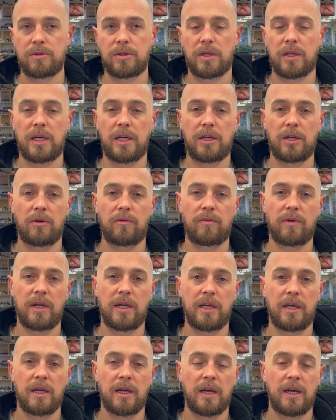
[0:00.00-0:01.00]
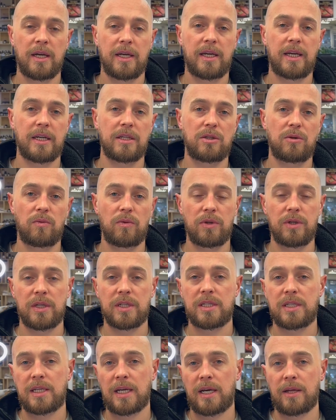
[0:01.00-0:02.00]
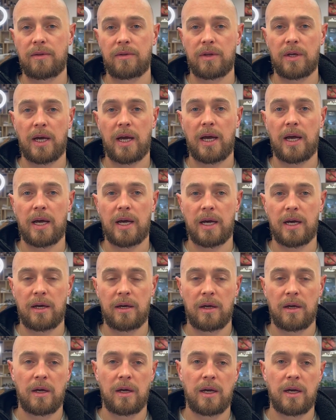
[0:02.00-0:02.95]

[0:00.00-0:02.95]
so they don't really get to understand the hair